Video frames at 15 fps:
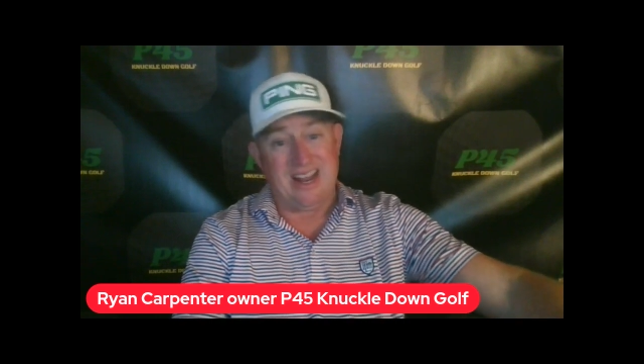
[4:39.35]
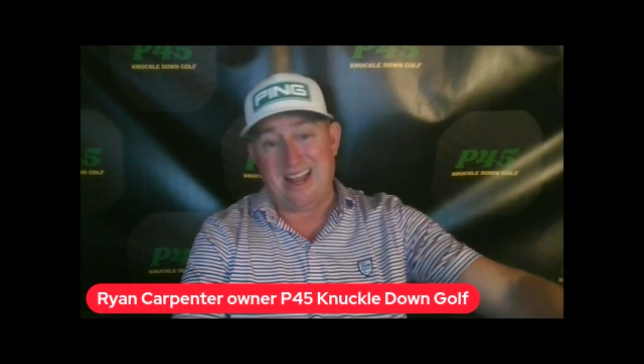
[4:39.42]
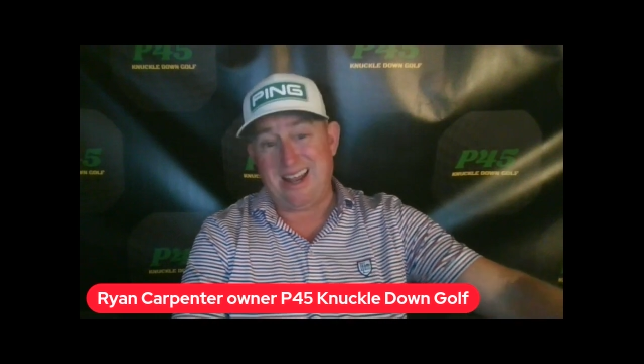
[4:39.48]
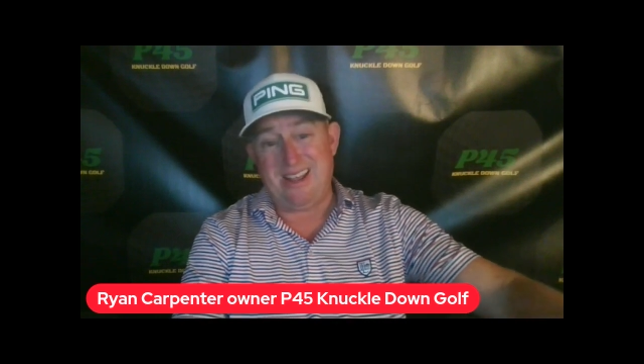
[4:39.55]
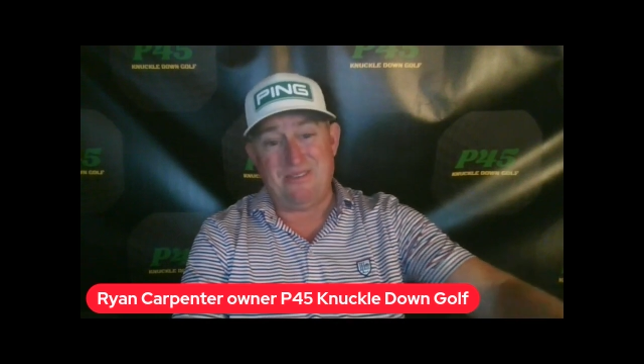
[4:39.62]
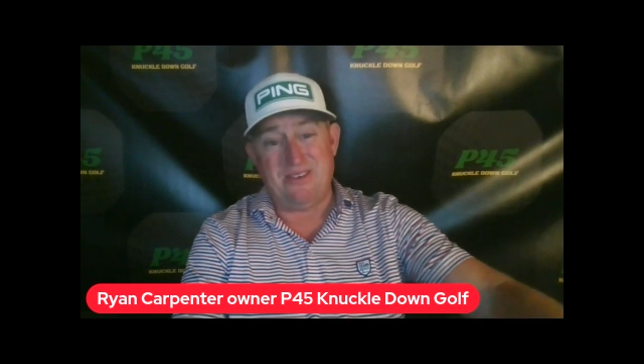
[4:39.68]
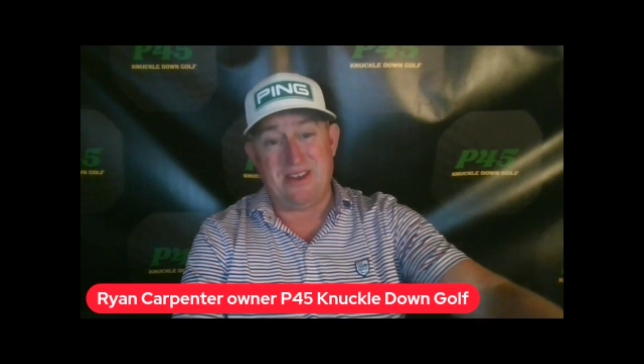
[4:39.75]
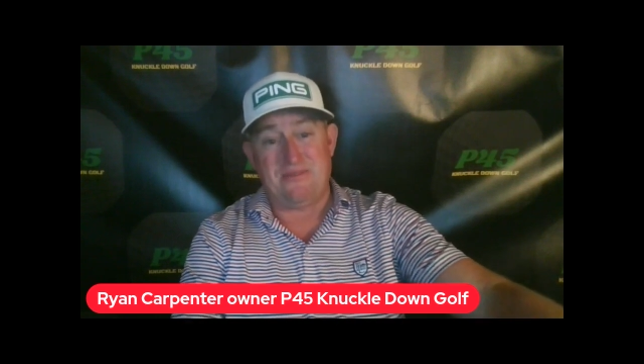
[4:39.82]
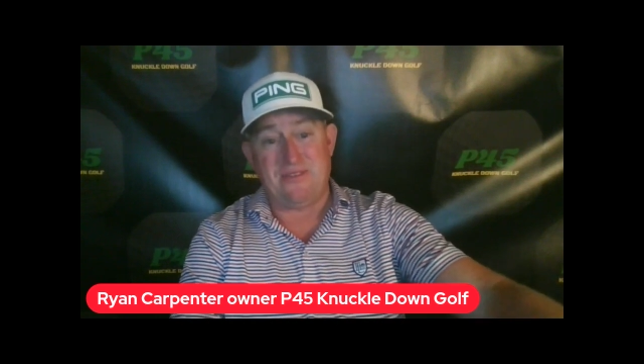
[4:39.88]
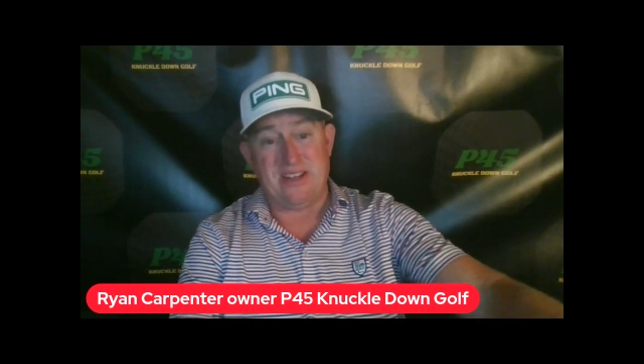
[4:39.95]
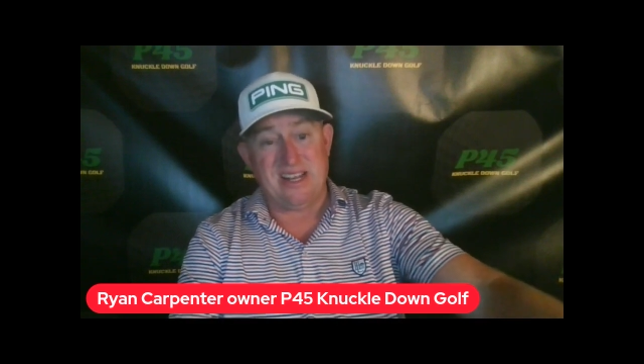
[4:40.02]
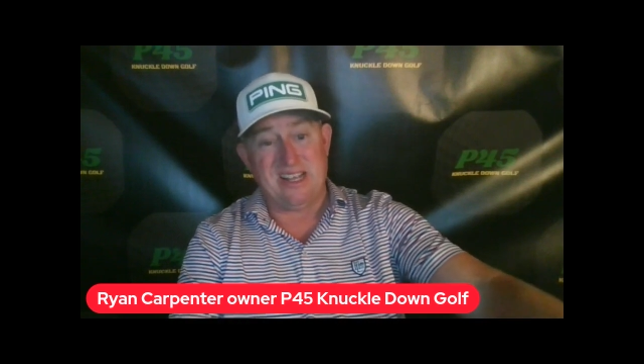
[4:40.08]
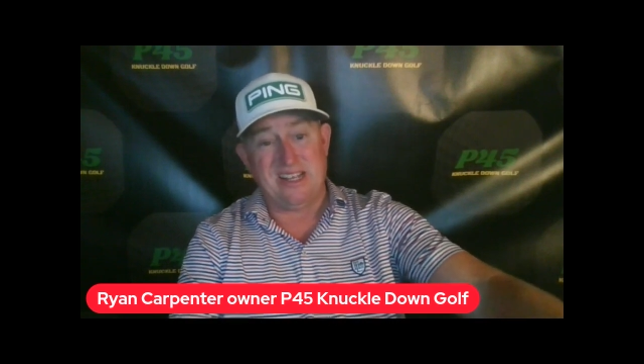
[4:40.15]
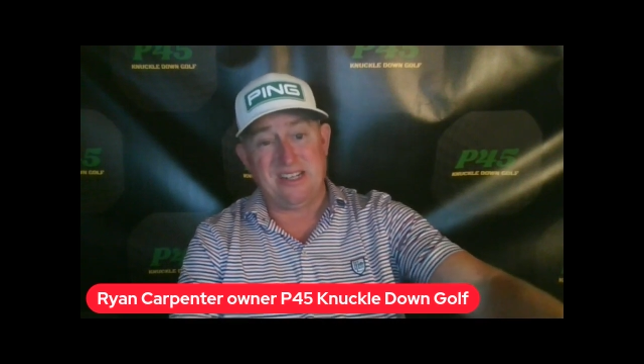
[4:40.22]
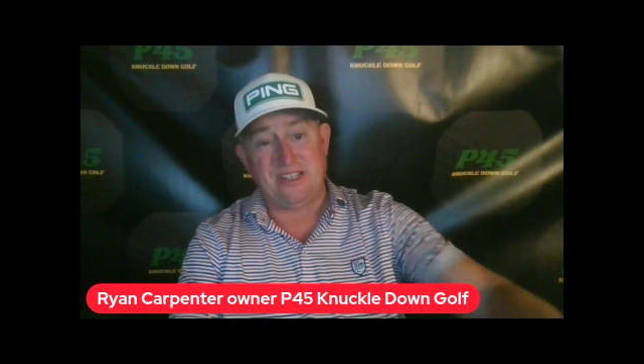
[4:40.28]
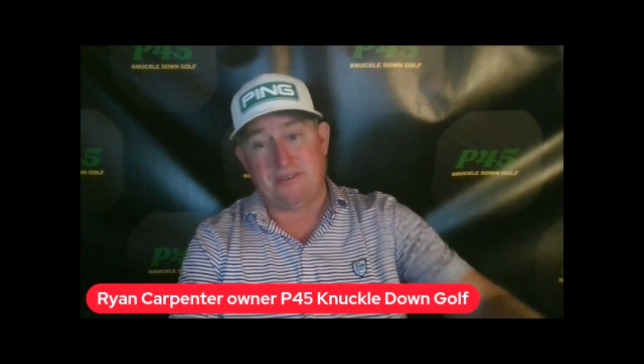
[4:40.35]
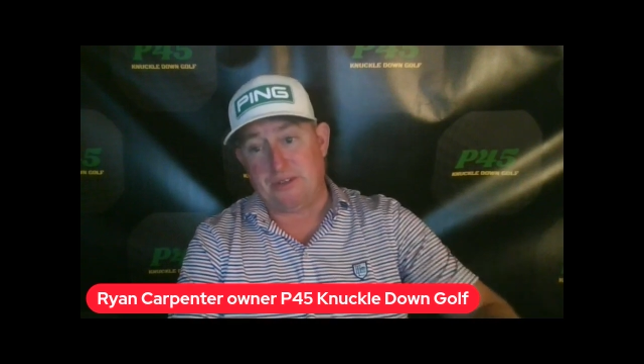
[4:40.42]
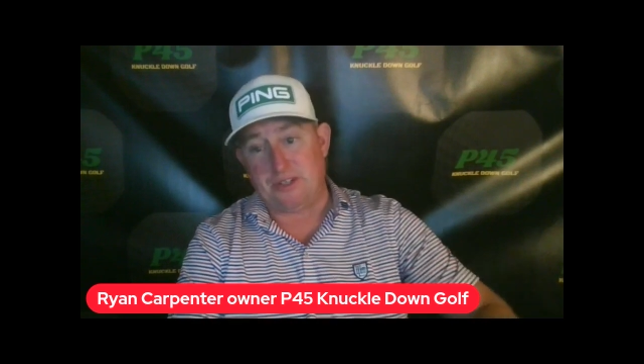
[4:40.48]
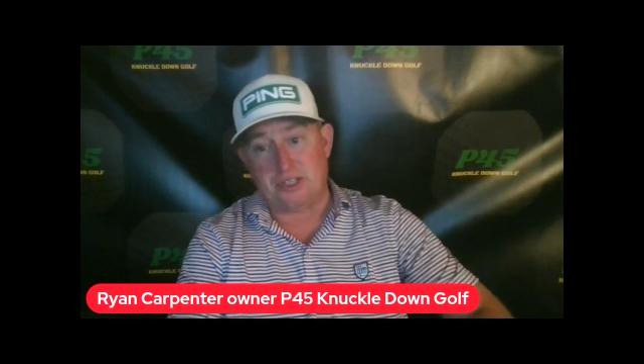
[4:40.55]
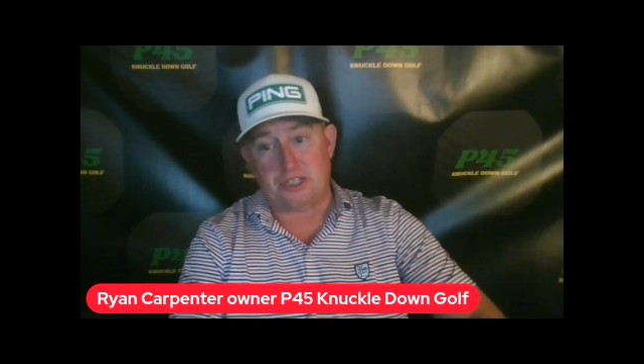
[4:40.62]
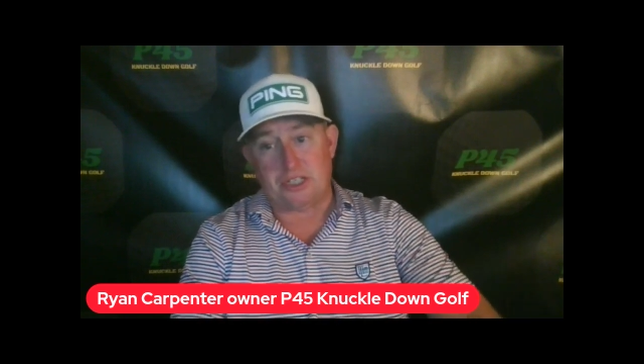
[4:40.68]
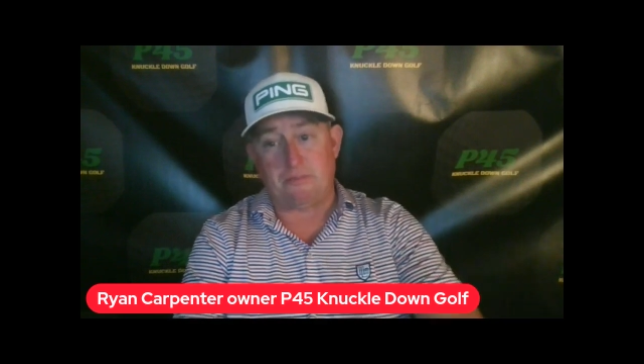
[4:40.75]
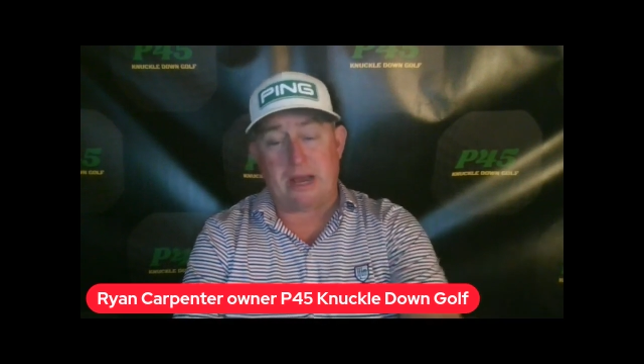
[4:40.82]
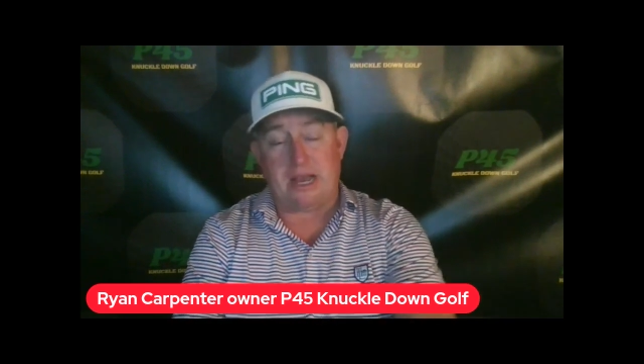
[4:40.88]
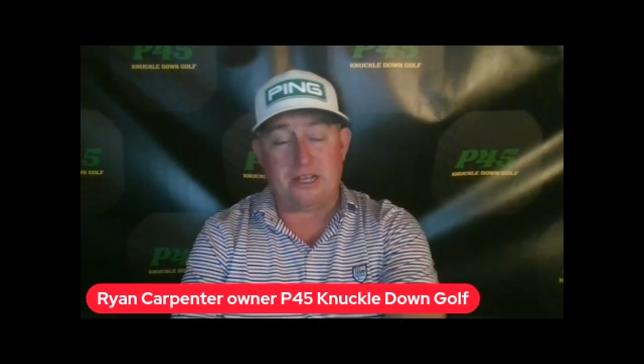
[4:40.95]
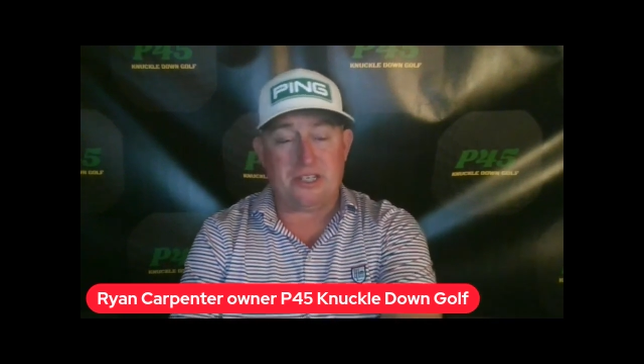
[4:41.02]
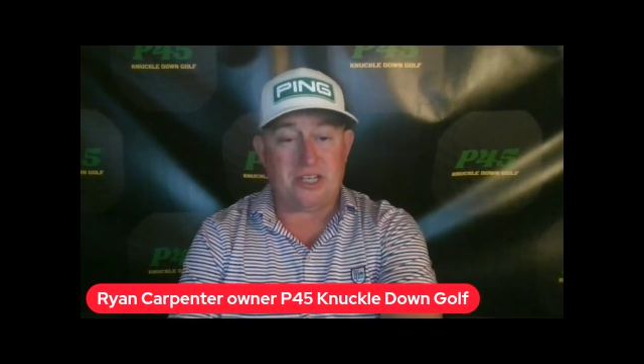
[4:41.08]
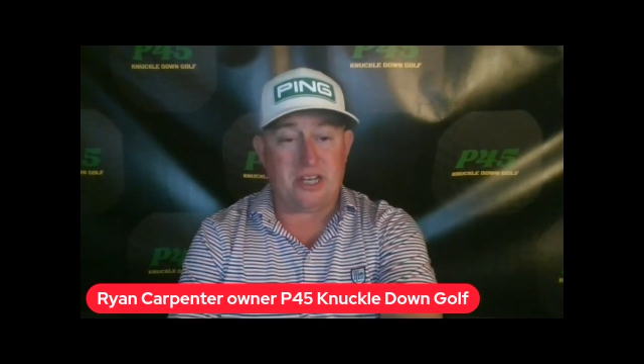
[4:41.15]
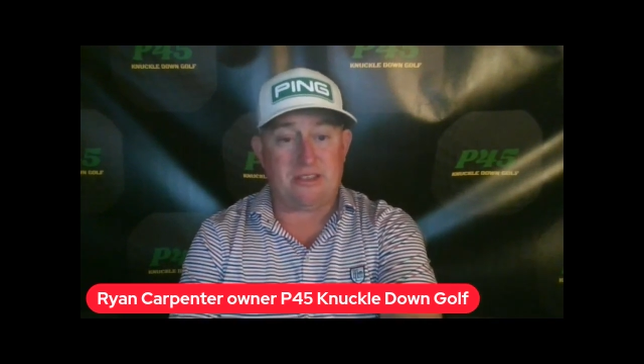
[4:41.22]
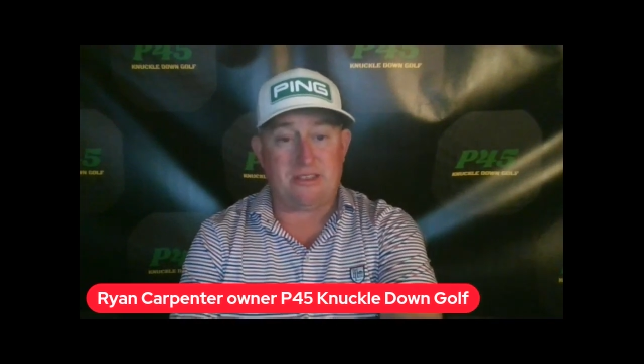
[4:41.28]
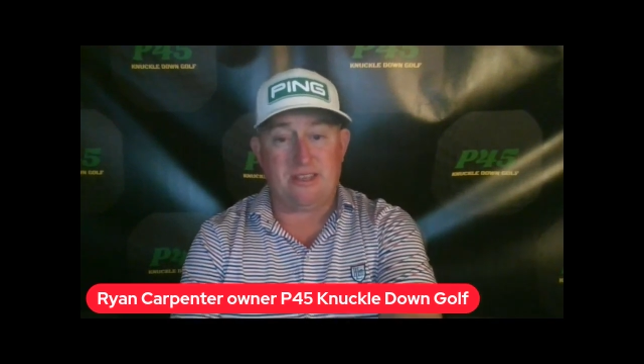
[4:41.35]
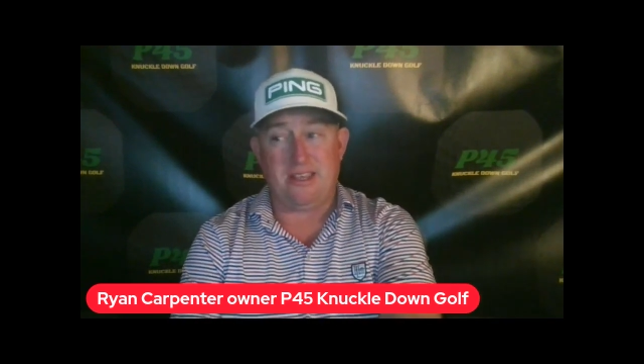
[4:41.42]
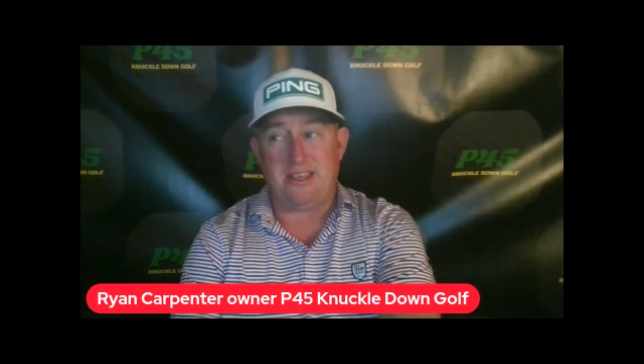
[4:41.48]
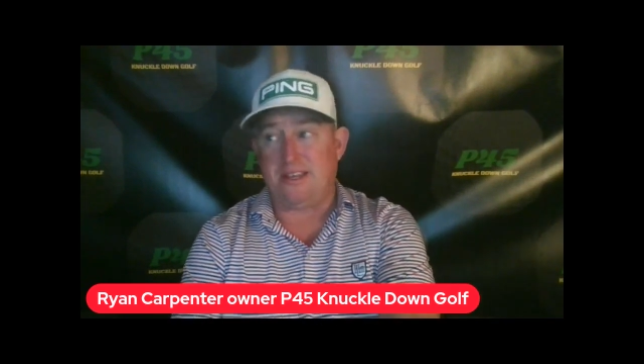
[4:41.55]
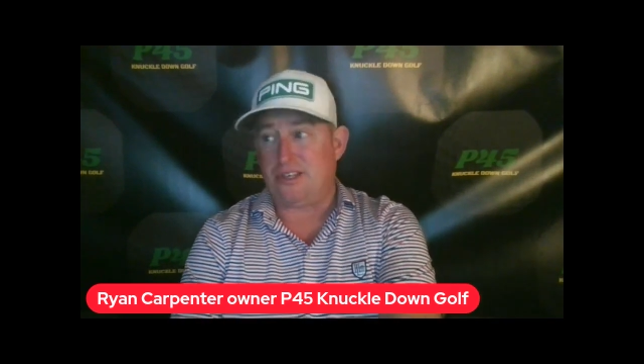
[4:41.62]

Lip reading: And even if it is, if it's a spot check thing,